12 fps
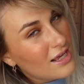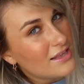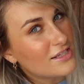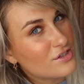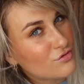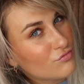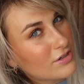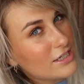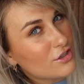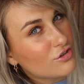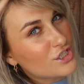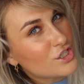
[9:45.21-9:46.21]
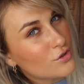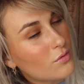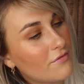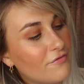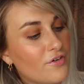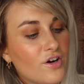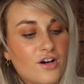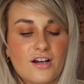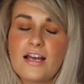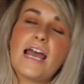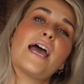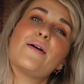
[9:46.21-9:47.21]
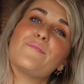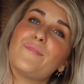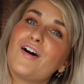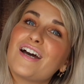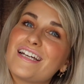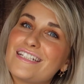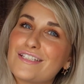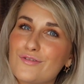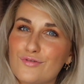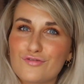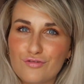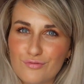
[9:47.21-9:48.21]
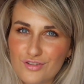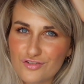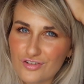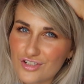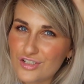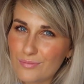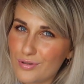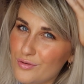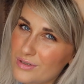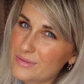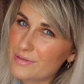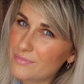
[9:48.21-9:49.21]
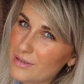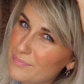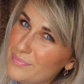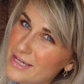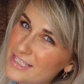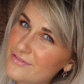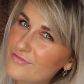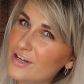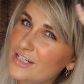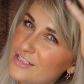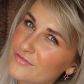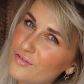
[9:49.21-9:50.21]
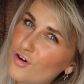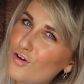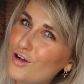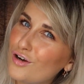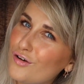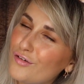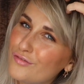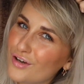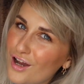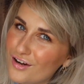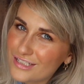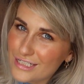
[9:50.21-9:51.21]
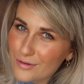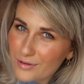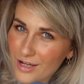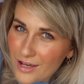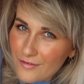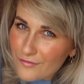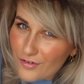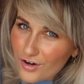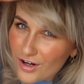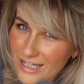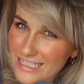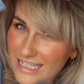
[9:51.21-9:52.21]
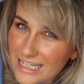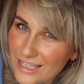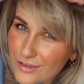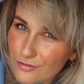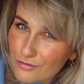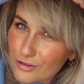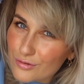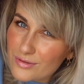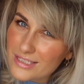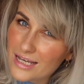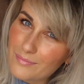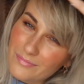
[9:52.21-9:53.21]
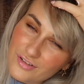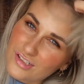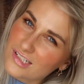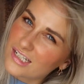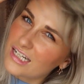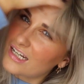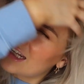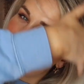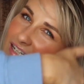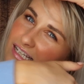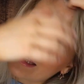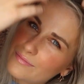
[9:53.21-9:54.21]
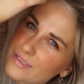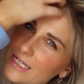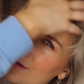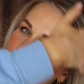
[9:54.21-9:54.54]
This is really good too for hiding those roots. Dry shampoo has been my best friend for all of lockdown for hiding the roots and just kind of lightening them down.